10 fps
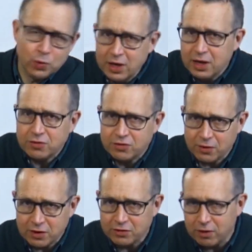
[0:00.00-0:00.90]
We did a
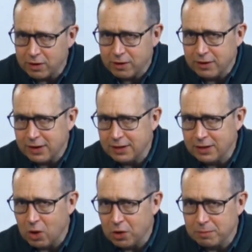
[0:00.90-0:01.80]
series earlier in
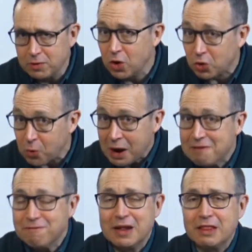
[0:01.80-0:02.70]
the autumn called
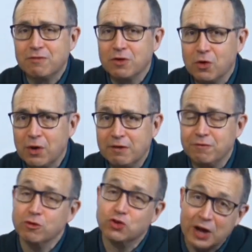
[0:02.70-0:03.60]
Great Faith for a Great
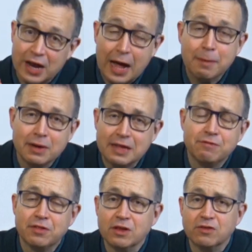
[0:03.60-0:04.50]
Future. And I
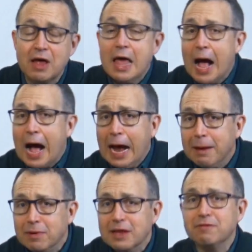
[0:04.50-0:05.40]
believe this.
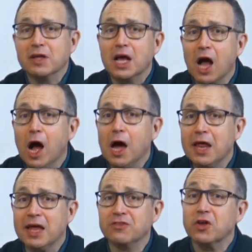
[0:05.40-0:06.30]
I believe that God
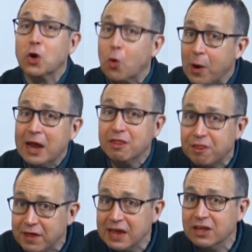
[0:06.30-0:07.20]
has great
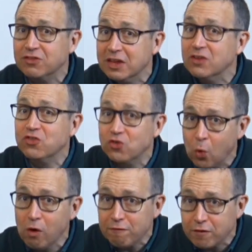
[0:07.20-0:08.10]
things in
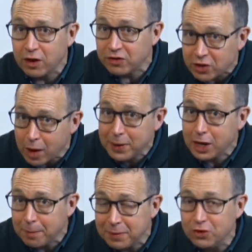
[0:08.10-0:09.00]
store for us
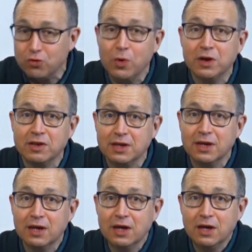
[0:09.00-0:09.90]
coming up in
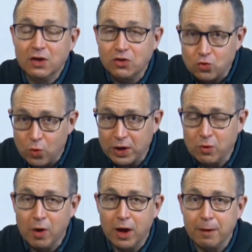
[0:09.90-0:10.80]

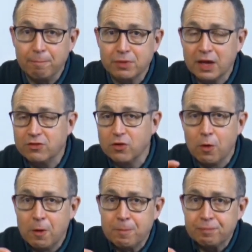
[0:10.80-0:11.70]
2021. And
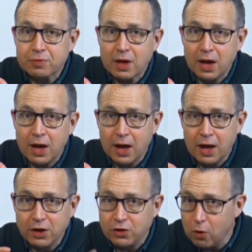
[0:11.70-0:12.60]
so
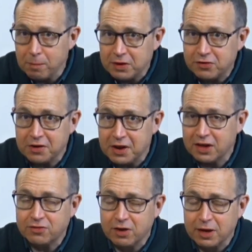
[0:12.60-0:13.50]
don't miss
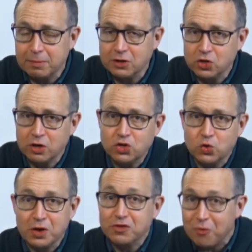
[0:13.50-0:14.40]
next Sunday. Be sure to
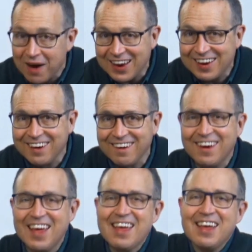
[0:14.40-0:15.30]
join us right
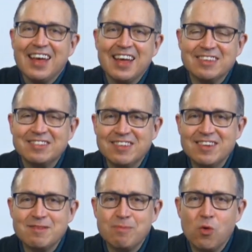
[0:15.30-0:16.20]
here at
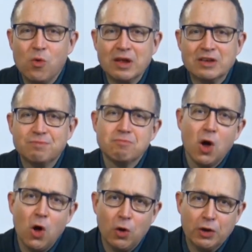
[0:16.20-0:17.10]
CenterPoint
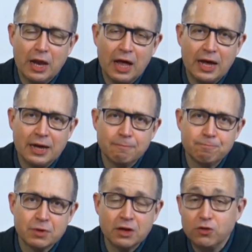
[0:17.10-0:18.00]
Online.
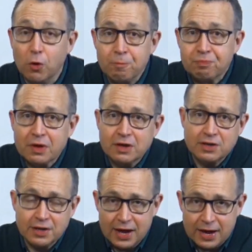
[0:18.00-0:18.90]
And so
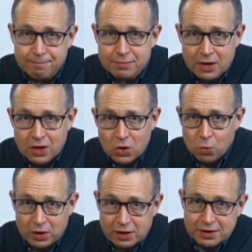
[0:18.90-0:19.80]
today,
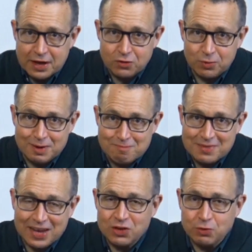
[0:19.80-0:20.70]
we'll get to next
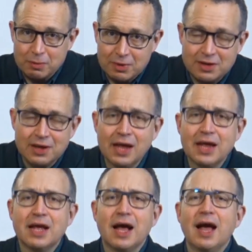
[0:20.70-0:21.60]
week, but
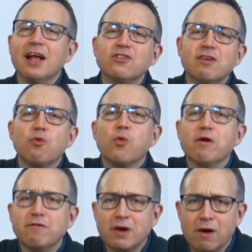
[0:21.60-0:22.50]
today I just have a
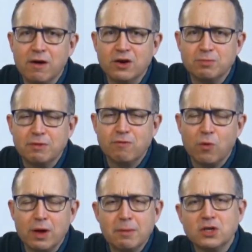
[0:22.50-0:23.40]
word of encouragement
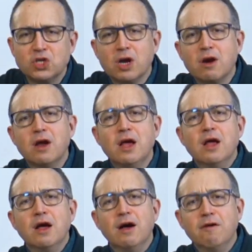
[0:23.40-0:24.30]
for you. I'm going to share
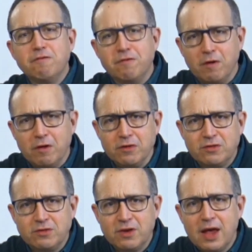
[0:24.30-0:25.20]
a
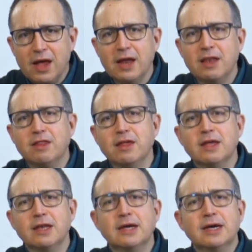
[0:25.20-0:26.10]
verse and
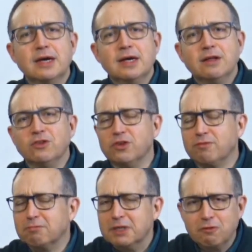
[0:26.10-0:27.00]
then
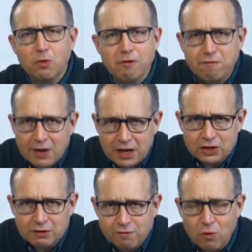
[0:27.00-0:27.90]
just give a
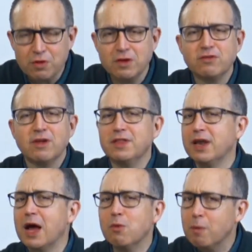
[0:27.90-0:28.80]
reflection for this, and
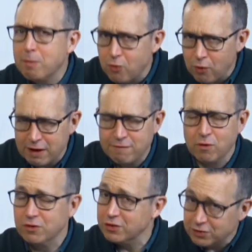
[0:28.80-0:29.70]
then I will pray
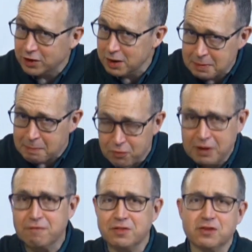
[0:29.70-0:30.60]
for us. This is going to be
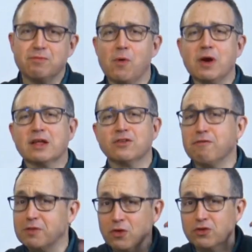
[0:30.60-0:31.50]
brief this morning, and so
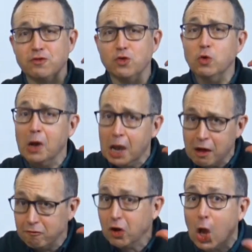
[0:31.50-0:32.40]
for those of you who
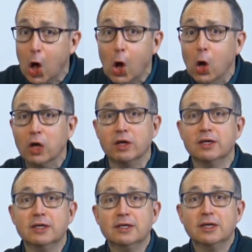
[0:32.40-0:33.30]
love long
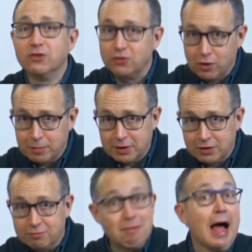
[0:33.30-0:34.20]

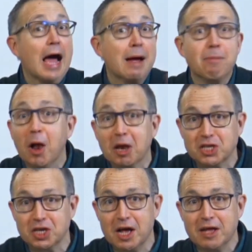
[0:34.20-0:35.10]
sermons, I
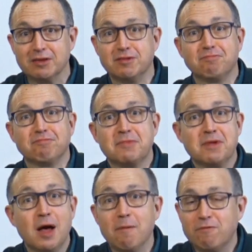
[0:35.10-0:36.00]
apologize
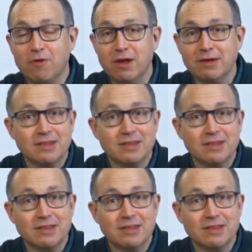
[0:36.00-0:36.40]
up front.